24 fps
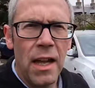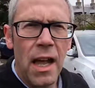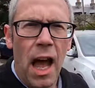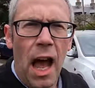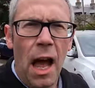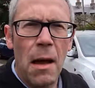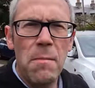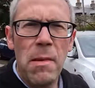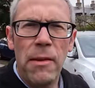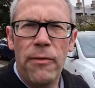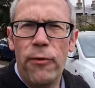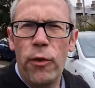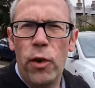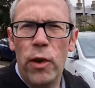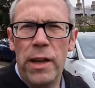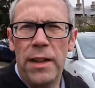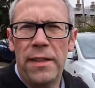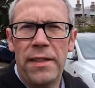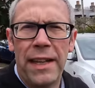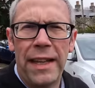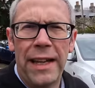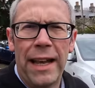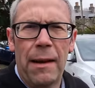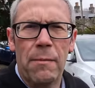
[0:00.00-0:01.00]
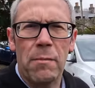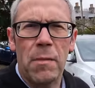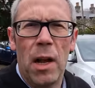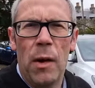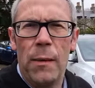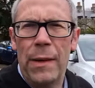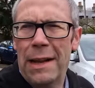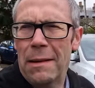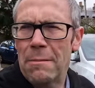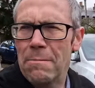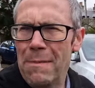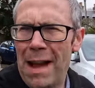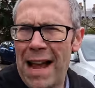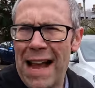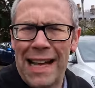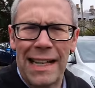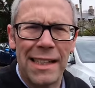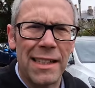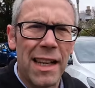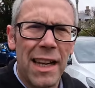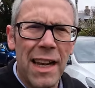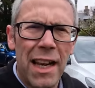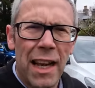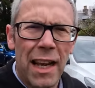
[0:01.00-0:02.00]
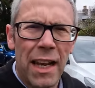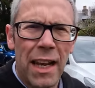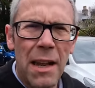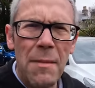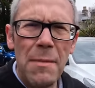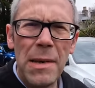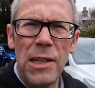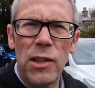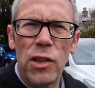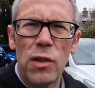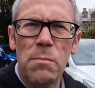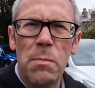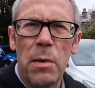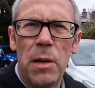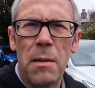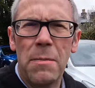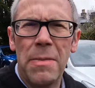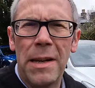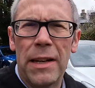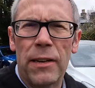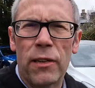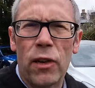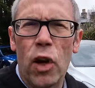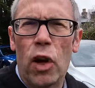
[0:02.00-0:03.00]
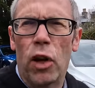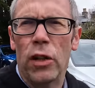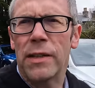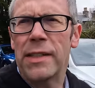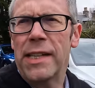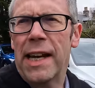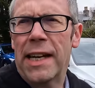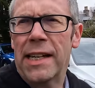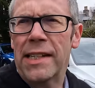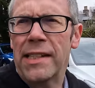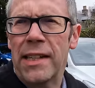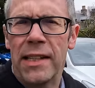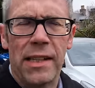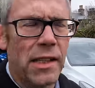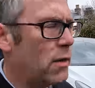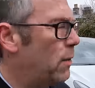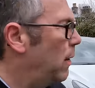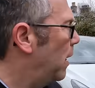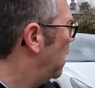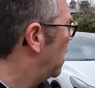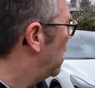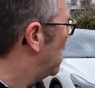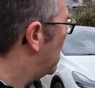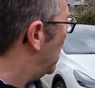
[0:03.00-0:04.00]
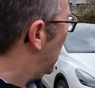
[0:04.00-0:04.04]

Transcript: And before you think I'm going mad, let me just put a bit of context into it.